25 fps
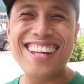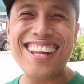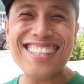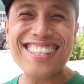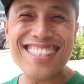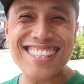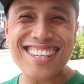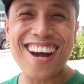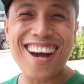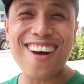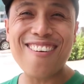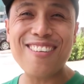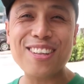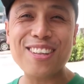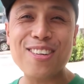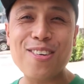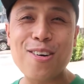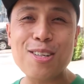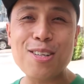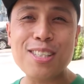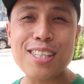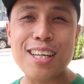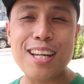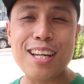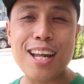let's see how it
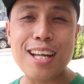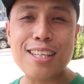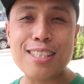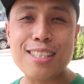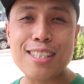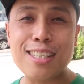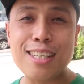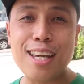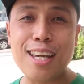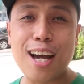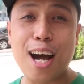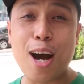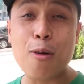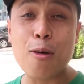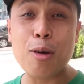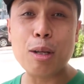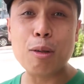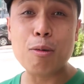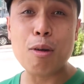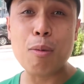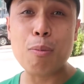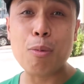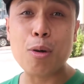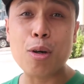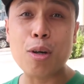goes and let's see how
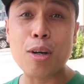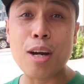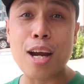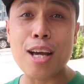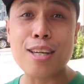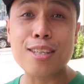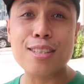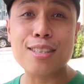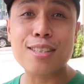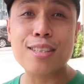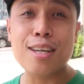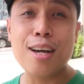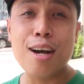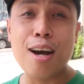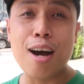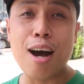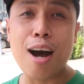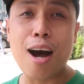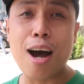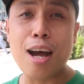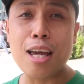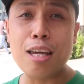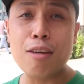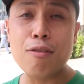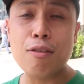it will progress
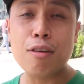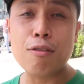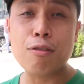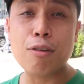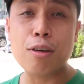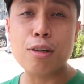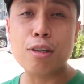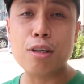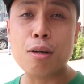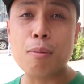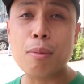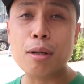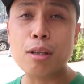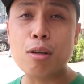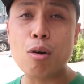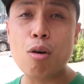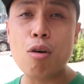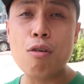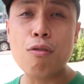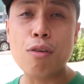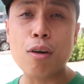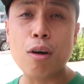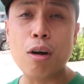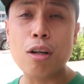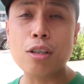uh, even further but the
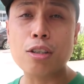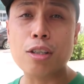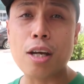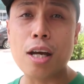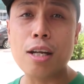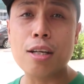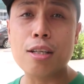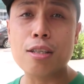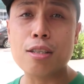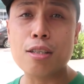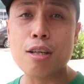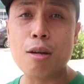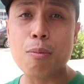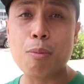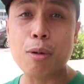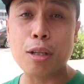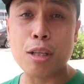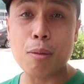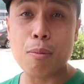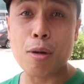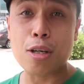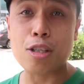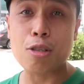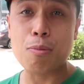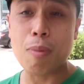overall trend is still
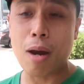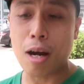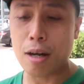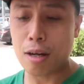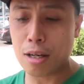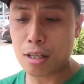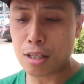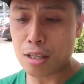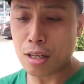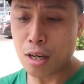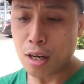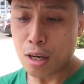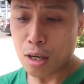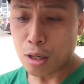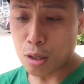pretty much bearish